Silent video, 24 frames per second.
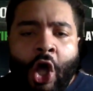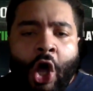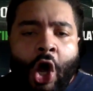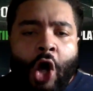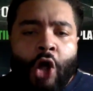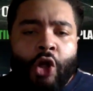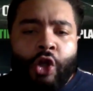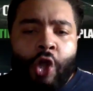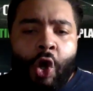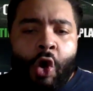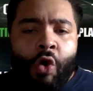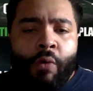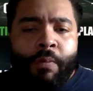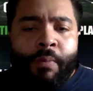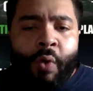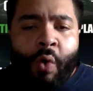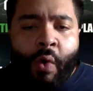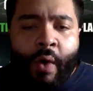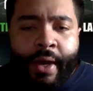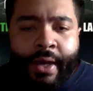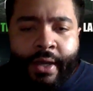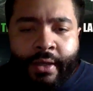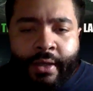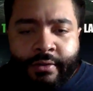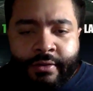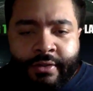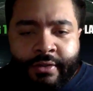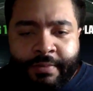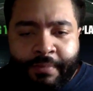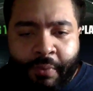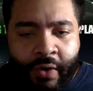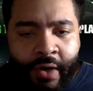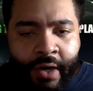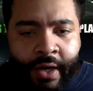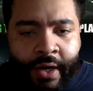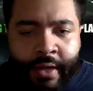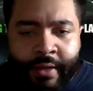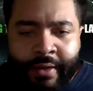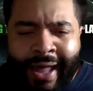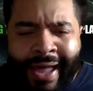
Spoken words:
low point spread,